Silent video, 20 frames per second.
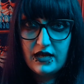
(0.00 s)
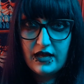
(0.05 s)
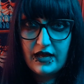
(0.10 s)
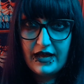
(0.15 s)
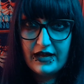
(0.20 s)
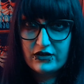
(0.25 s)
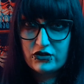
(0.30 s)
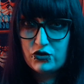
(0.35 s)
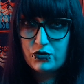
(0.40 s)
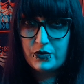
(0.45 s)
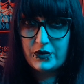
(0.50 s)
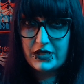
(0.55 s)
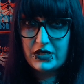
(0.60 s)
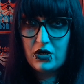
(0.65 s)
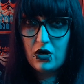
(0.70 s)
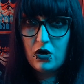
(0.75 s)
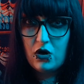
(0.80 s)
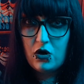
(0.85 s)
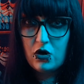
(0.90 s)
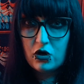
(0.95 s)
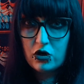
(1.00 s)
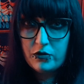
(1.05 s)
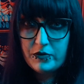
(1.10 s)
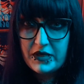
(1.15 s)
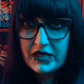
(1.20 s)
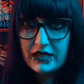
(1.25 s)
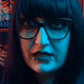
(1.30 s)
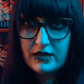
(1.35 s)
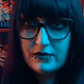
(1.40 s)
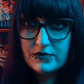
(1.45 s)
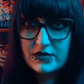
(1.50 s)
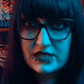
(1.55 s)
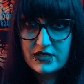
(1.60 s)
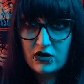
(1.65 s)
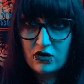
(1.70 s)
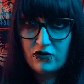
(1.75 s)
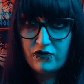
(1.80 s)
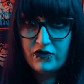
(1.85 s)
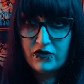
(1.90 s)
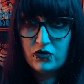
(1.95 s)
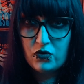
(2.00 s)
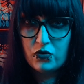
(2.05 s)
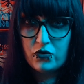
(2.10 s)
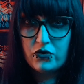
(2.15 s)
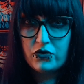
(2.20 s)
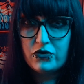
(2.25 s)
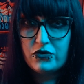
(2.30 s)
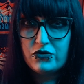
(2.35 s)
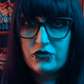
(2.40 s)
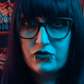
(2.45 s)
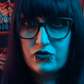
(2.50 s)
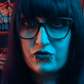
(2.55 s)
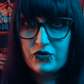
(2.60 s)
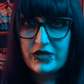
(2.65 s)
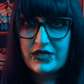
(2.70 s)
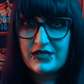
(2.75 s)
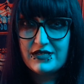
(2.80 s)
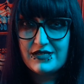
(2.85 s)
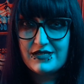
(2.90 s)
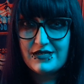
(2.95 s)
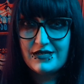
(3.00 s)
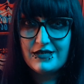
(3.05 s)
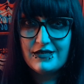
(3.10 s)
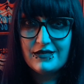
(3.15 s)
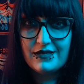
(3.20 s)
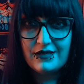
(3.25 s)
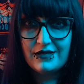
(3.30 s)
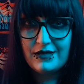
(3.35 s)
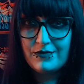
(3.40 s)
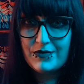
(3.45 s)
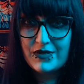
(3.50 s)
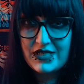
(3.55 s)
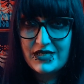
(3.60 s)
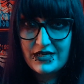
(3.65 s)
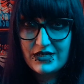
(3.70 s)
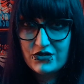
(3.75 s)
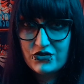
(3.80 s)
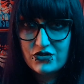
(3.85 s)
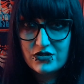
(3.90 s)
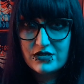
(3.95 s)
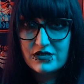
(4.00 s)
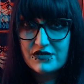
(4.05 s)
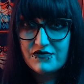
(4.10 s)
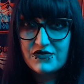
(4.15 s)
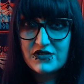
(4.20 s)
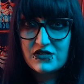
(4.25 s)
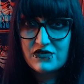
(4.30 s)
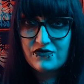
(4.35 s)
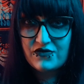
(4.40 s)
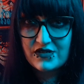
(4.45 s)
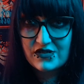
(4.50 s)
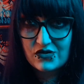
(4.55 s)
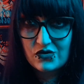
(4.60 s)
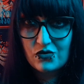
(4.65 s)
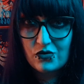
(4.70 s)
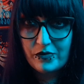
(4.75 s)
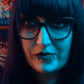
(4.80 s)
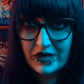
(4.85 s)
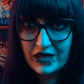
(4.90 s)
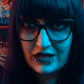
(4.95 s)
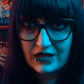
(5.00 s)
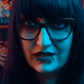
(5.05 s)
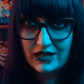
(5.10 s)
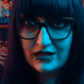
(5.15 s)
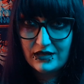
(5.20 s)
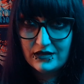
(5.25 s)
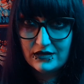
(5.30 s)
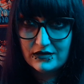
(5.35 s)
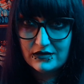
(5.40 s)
actually harming himself in order to transcend the limitations of his physical body.